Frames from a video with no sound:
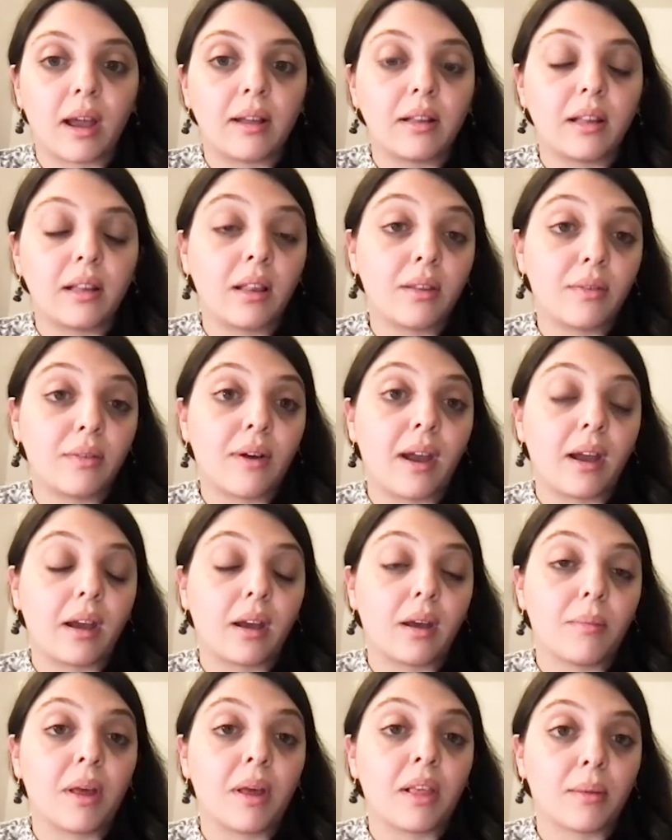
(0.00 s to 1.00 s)
identifying
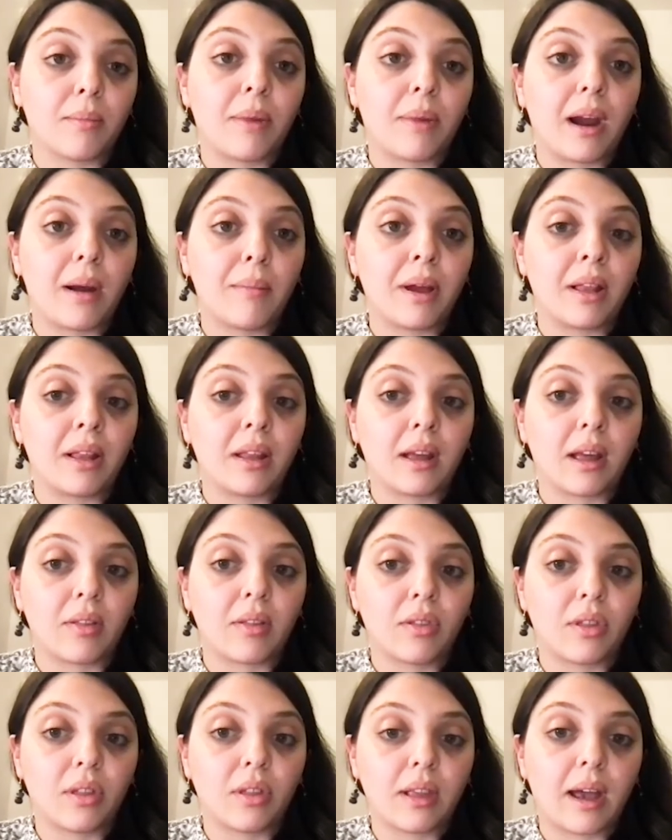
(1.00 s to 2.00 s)
him as a paramedic
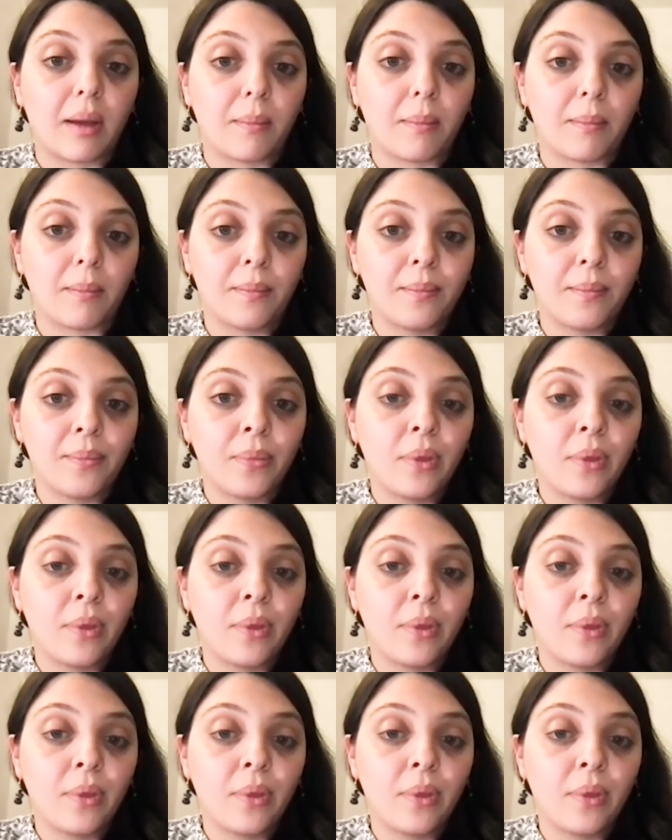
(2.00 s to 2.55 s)
at the time.